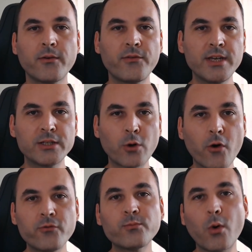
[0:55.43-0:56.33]
Fear
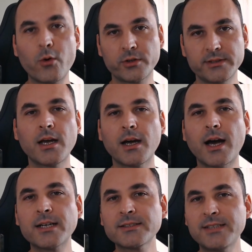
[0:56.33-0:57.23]
of boredom.
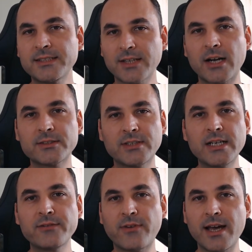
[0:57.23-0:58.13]
Architects are
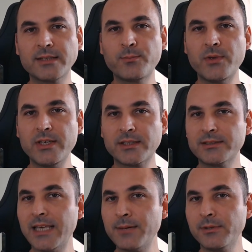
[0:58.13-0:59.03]
terrified being
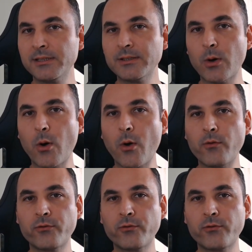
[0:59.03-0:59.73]
labeled of